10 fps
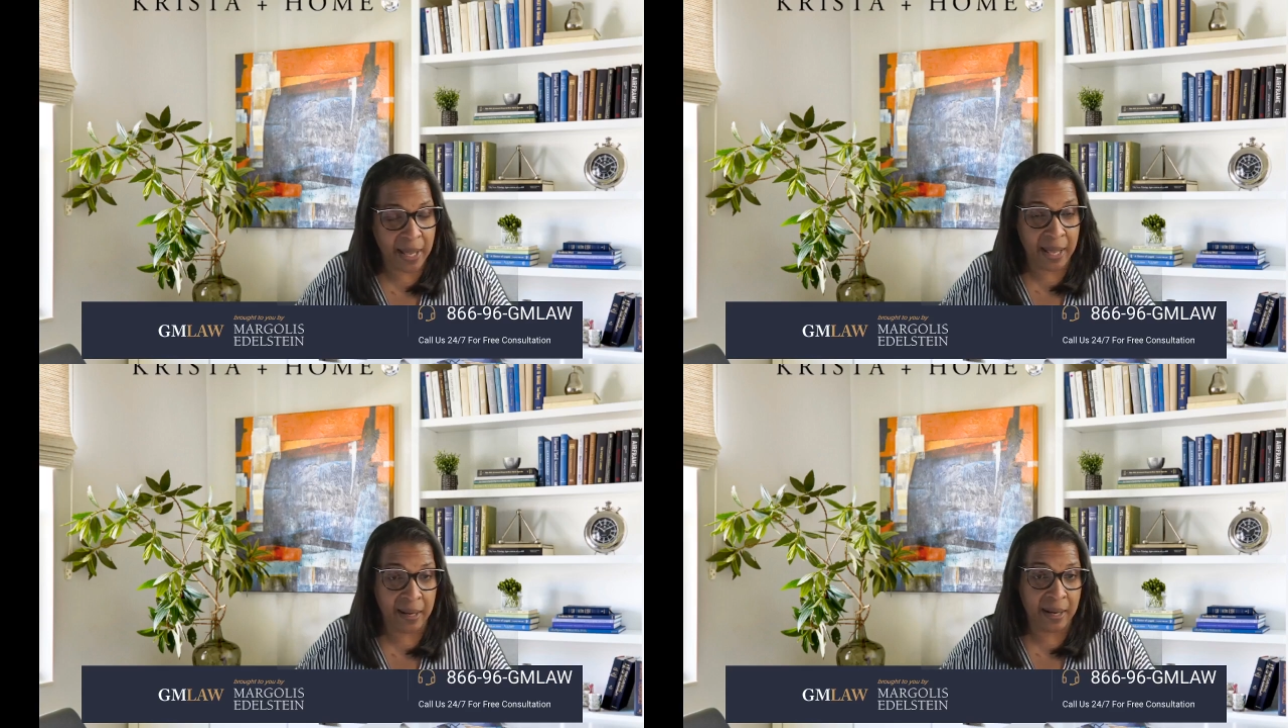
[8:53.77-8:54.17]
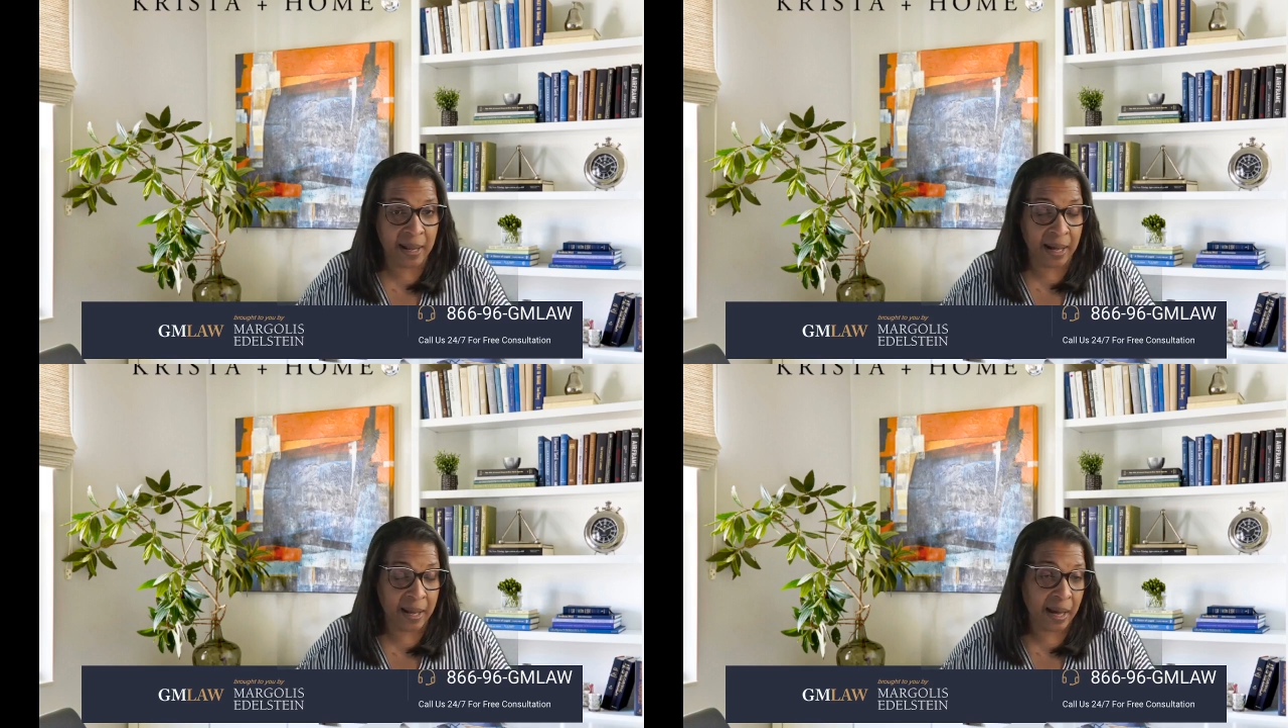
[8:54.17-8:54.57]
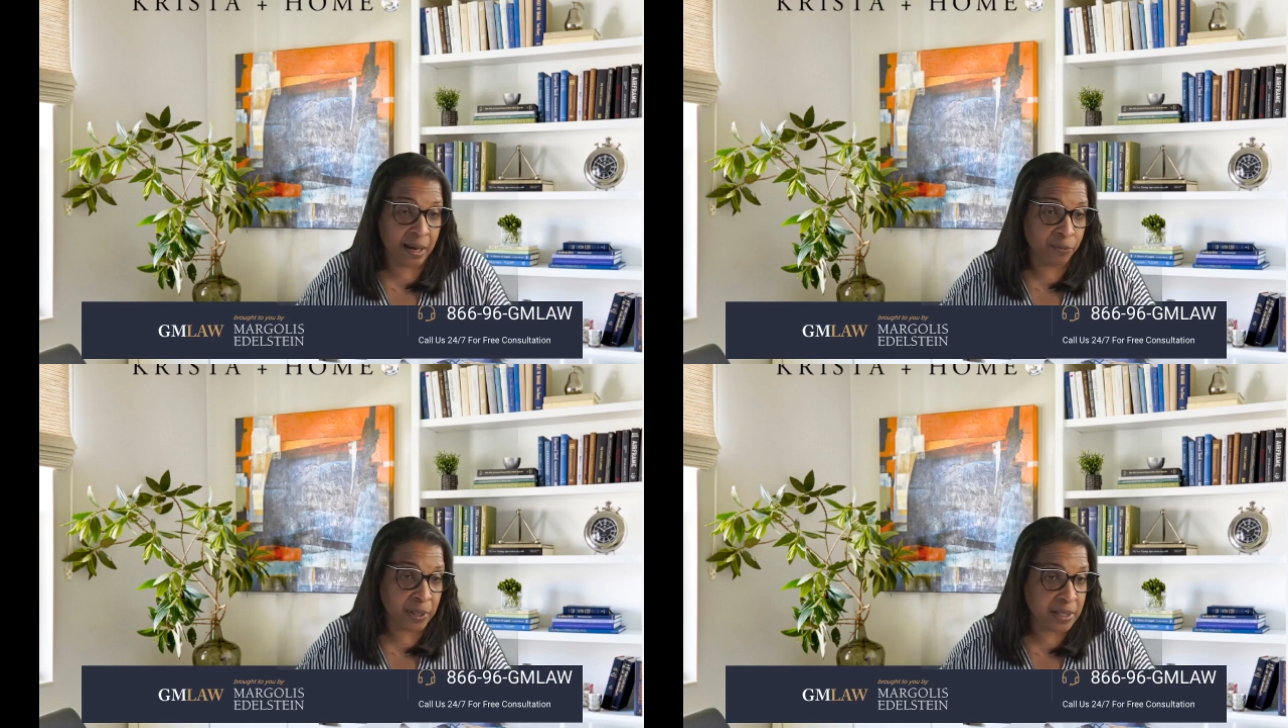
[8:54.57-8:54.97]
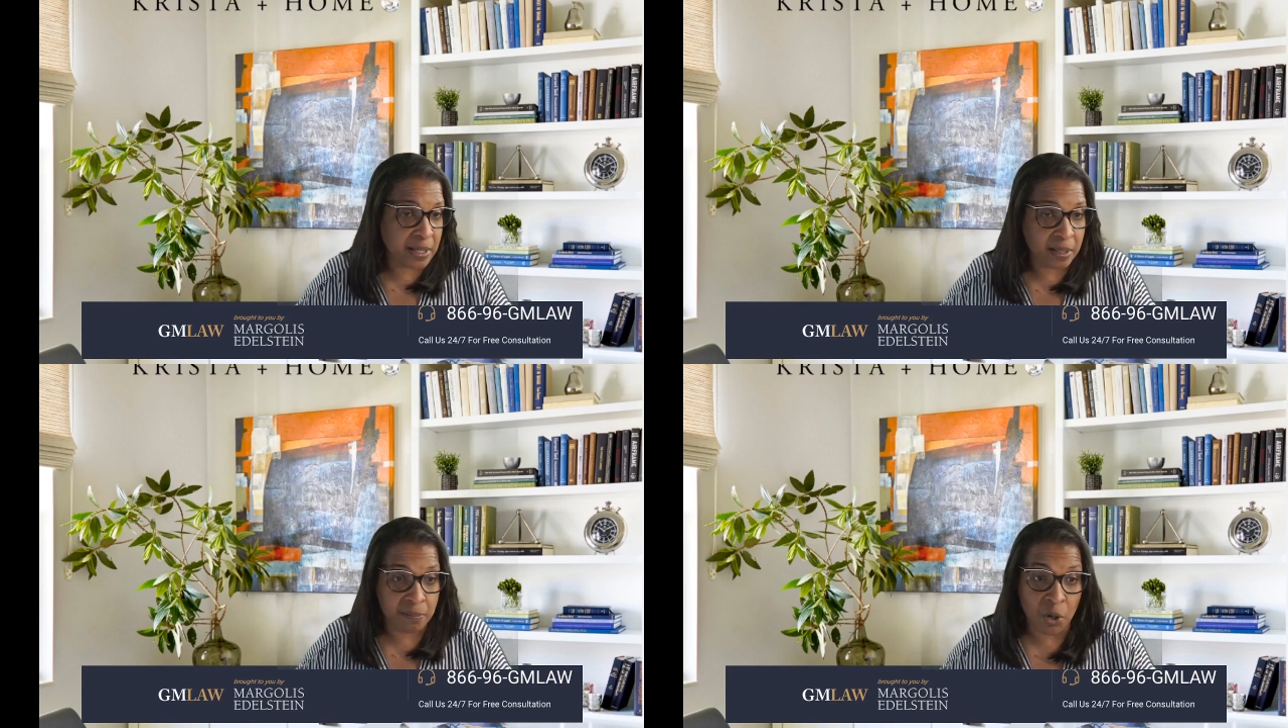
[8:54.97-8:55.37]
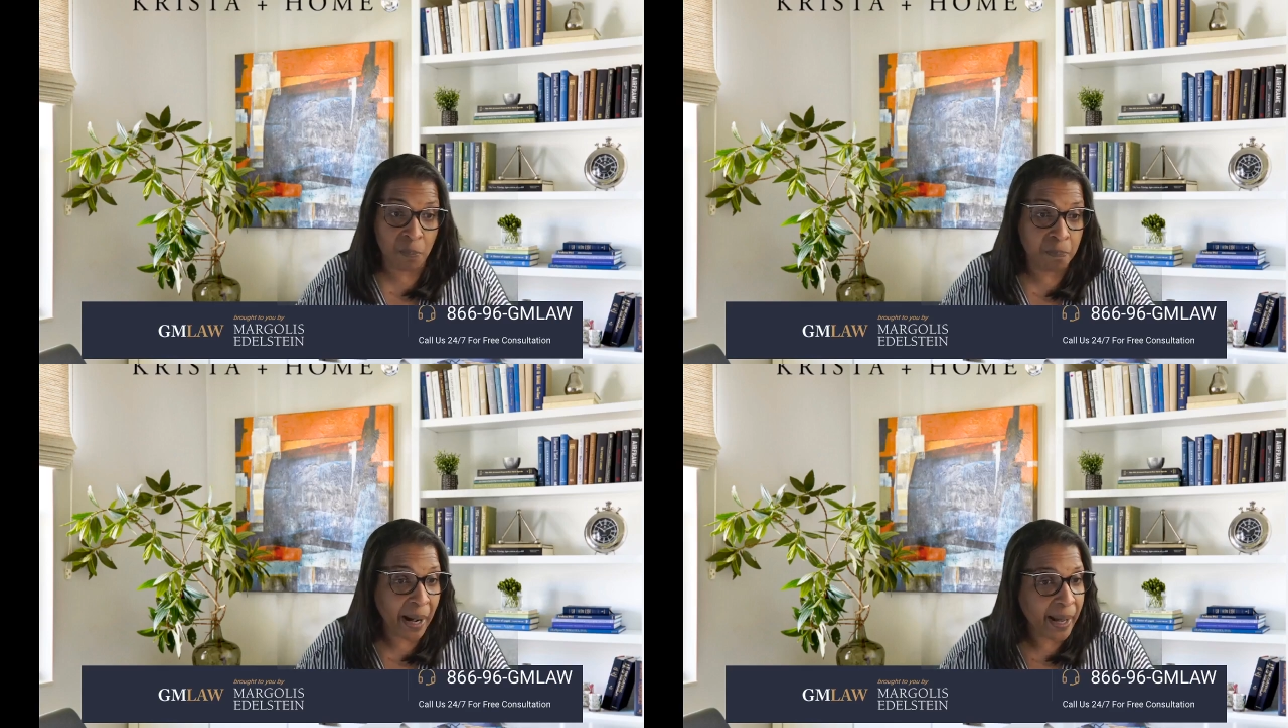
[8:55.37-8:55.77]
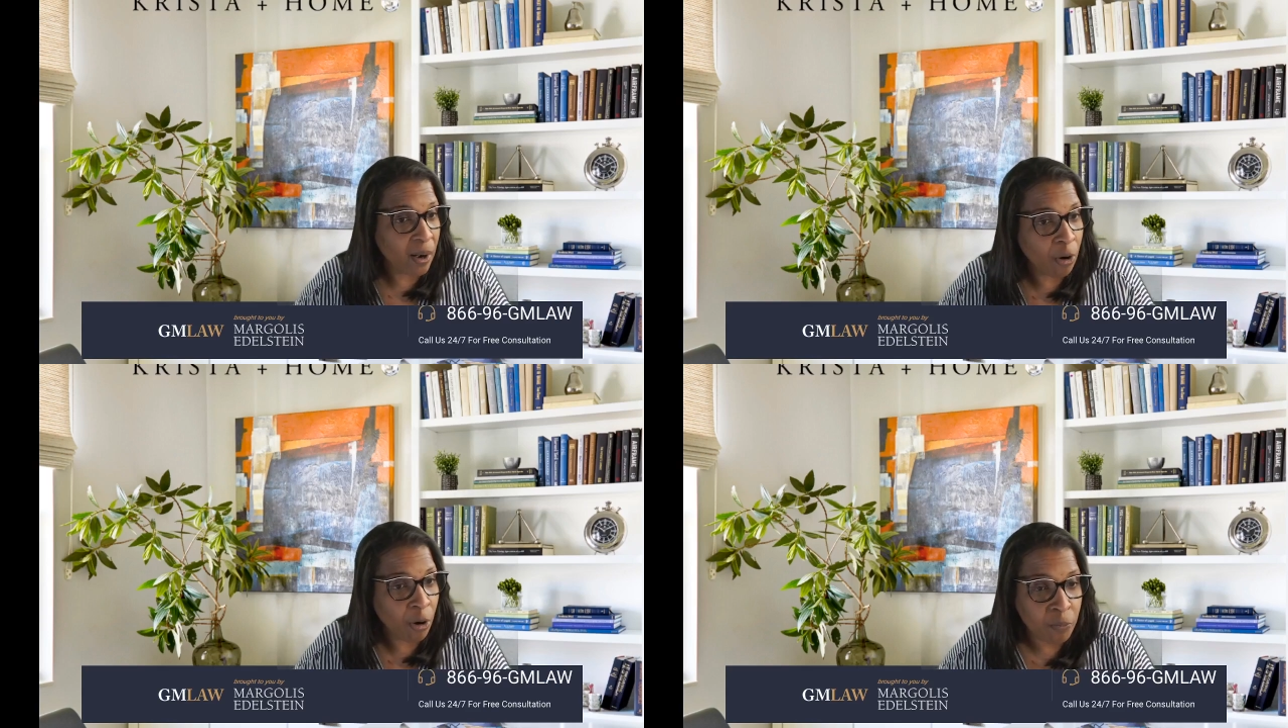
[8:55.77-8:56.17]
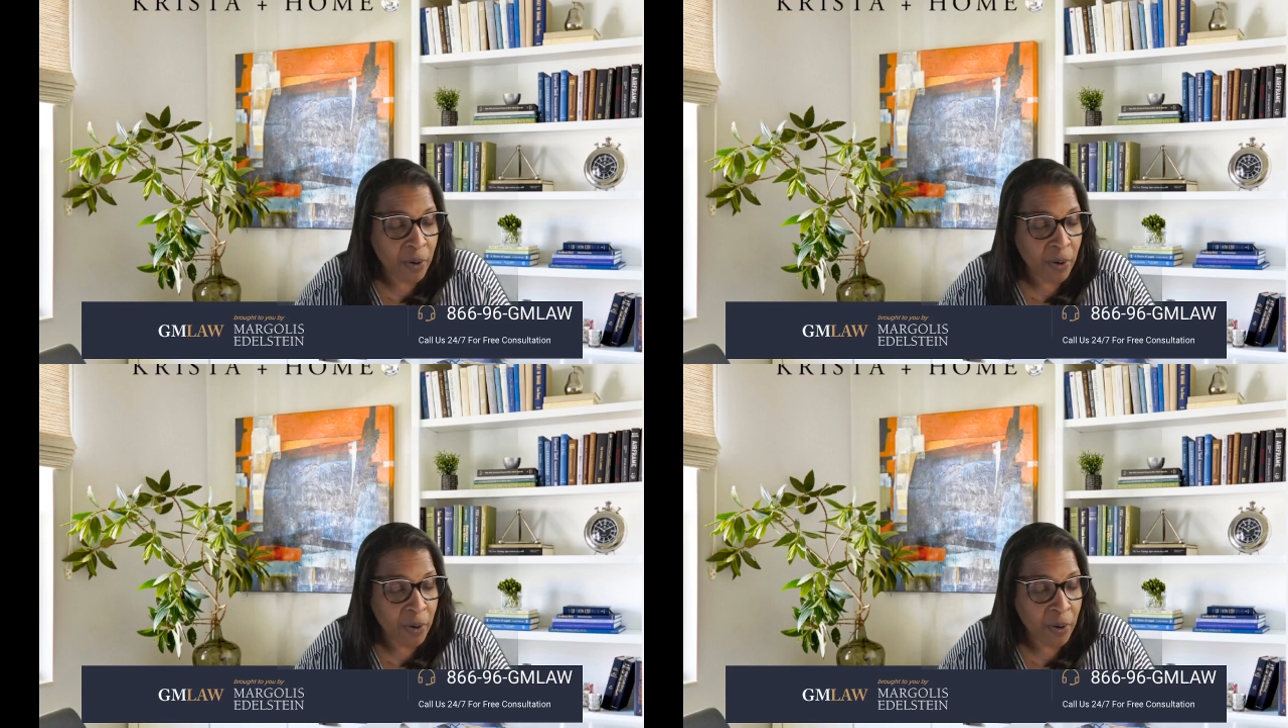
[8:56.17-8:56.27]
And I really tell them, don't buy a home